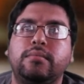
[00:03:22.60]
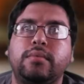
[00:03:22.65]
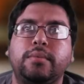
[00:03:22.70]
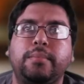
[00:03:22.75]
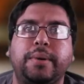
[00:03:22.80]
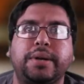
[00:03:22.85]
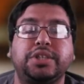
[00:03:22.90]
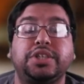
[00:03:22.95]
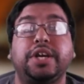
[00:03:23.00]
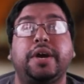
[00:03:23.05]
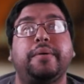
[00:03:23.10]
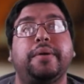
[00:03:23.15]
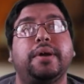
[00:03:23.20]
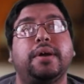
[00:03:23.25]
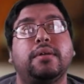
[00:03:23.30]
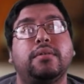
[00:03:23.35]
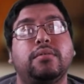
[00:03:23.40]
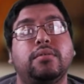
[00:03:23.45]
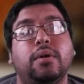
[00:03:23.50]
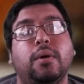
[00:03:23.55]
by sharing
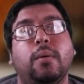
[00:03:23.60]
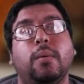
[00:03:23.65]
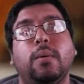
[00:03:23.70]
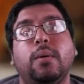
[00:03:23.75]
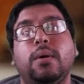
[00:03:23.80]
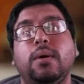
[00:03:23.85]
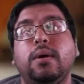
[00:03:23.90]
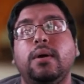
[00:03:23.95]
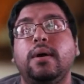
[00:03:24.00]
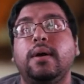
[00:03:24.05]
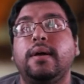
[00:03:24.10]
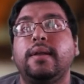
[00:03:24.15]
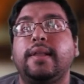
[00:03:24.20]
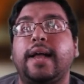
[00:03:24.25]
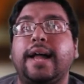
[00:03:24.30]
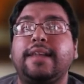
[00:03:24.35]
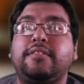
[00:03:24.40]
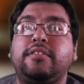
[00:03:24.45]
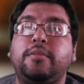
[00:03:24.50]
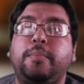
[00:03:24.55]
it. So
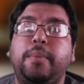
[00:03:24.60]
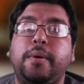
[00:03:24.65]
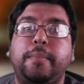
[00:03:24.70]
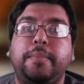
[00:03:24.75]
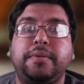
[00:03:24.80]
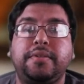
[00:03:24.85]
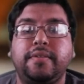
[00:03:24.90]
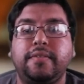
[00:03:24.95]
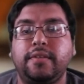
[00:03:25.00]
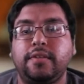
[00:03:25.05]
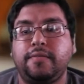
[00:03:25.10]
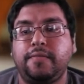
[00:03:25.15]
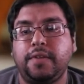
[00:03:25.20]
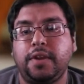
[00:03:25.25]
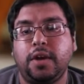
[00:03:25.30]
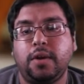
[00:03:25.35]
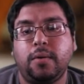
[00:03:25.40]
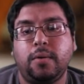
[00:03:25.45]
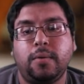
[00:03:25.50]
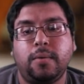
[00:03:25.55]
that's the purpose of this
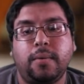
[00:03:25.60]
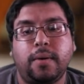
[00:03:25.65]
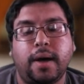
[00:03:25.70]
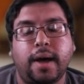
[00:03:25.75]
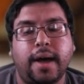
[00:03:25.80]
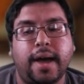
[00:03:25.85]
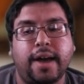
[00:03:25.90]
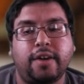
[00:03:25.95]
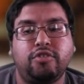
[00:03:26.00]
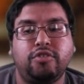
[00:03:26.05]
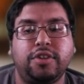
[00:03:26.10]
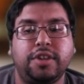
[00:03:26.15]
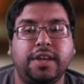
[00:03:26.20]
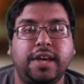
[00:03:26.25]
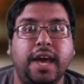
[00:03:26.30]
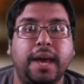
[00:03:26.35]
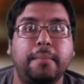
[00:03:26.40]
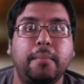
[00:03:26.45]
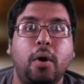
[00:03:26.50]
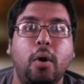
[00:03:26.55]
video. I actually
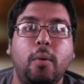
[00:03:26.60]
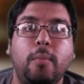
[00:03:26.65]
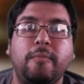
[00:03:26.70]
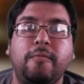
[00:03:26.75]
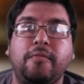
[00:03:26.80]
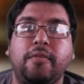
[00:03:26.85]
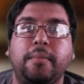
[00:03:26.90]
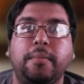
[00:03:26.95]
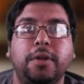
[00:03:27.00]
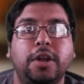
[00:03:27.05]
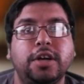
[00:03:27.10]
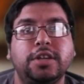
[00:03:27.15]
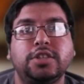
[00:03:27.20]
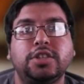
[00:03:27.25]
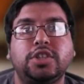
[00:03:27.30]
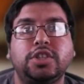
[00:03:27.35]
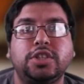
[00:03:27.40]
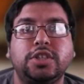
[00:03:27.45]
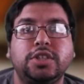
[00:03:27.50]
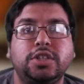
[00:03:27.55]
came home from
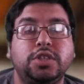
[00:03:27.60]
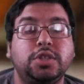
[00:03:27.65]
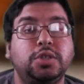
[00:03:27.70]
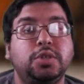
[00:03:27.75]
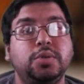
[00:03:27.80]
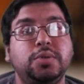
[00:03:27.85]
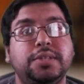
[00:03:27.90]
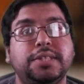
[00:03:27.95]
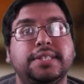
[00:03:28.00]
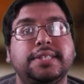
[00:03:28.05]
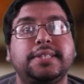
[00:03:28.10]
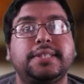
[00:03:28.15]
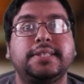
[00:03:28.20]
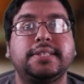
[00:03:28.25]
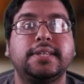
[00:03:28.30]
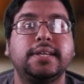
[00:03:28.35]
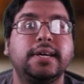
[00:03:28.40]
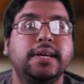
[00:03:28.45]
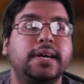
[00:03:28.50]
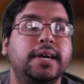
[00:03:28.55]
lunch to do this
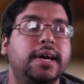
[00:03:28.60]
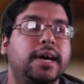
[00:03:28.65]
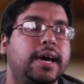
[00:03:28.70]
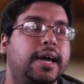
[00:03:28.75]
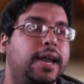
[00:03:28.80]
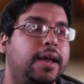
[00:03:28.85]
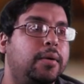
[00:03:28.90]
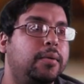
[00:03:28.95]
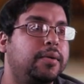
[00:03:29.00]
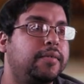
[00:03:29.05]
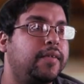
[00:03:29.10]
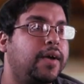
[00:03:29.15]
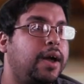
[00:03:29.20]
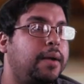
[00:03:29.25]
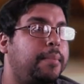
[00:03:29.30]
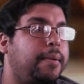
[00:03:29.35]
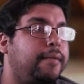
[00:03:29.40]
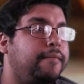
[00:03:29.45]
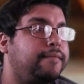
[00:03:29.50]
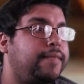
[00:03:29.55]
and I only got
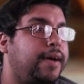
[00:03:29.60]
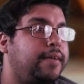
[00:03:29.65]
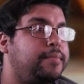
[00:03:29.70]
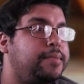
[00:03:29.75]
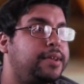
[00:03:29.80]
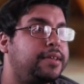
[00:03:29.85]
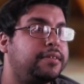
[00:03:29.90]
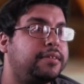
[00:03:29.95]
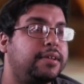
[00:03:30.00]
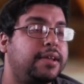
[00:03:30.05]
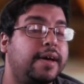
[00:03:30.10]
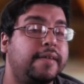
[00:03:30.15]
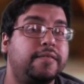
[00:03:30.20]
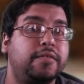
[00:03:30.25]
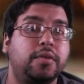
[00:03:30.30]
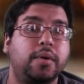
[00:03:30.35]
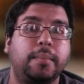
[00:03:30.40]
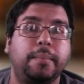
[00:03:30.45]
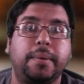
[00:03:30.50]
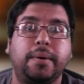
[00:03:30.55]
about five minutes left,
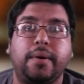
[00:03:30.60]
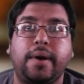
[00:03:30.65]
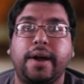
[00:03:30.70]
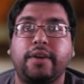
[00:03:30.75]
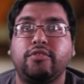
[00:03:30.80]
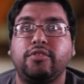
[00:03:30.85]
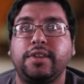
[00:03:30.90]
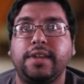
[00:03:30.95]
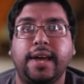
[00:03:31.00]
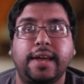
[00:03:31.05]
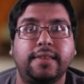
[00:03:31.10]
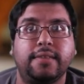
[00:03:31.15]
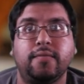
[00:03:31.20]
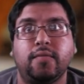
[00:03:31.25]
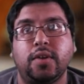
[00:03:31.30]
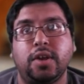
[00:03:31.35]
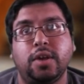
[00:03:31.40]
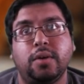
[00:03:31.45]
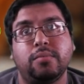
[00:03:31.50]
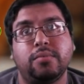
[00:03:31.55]
so I better actually end the
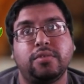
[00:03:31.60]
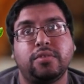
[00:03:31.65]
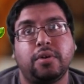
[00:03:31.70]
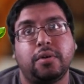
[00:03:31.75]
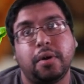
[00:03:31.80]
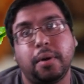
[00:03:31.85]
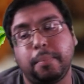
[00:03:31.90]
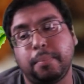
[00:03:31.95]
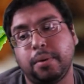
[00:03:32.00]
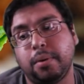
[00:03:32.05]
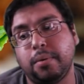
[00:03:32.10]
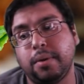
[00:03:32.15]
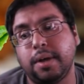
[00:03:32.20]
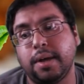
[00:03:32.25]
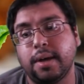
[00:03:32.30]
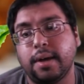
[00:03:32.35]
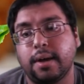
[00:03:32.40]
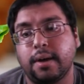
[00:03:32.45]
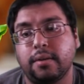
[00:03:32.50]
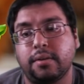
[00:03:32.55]
video and start uploading
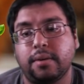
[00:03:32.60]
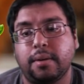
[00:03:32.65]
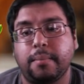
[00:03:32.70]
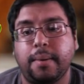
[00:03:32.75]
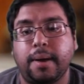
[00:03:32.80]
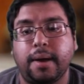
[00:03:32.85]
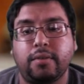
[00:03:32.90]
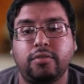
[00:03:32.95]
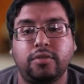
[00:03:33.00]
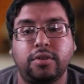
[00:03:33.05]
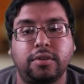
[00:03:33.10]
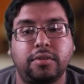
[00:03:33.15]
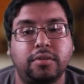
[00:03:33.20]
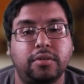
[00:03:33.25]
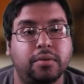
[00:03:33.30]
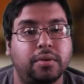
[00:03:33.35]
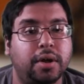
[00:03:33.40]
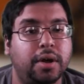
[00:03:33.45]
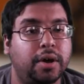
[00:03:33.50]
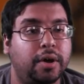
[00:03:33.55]
it because I'm actually
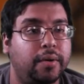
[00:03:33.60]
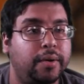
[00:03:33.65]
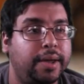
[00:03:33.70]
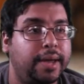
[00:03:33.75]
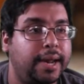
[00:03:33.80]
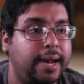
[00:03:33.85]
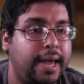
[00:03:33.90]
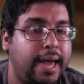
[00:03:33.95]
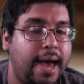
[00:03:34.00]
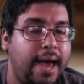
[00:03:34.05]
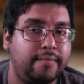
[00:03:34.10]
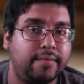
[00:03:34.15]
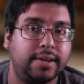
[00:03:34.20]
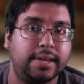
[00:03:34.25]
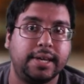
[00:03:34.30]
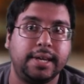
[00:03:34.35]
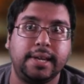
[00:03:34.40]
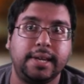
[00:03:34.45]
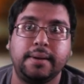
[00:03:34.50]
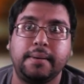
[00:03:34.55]
still hungry and I haven't
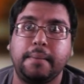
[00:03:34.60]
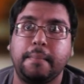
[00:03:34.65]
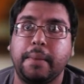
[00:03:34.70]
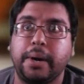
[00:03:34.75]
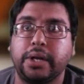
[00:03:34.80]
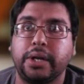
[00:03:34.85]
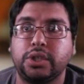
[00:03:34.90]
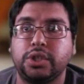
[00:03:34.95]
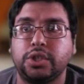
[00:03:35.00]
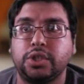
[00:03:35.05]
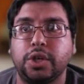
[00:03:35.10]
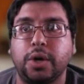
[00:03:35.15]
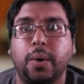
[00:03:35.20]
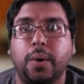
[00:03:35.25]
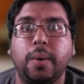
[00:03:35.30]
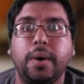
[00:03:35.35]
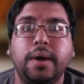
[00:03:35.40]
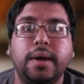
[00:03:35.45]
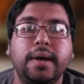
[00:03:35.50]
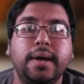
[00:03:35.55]
eaten much. So
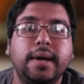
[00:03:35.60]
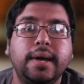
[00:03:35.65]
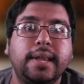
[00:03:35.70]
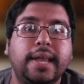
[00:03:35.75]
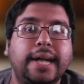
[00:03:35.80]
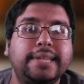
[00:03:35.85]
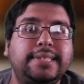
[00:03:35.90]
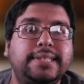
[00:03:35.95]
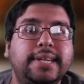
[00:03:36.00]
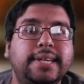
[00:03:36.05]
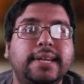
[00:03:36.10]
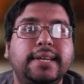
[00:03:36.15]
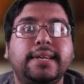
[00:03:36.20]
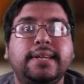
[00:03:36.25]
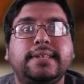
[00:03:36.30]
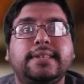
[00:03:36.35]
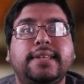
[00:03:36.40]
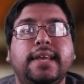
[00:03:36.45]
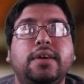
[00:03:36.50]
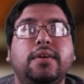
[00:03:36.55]
that said,
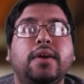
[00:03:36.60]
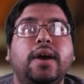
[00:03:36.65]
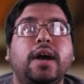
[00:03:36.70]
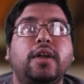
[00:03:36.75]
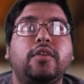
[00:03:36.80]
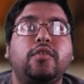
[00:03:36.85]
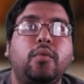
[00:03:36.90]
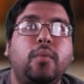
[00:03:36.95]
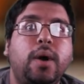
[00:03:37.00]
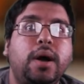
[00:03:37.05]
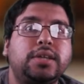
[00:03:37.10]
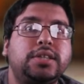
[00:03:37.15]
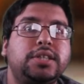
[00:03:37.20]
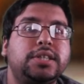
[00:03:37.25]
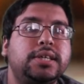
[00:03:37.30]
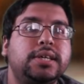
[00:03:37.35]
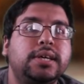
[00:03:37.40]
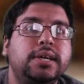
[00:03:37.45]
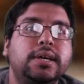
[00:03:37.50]
thank you guys for watching.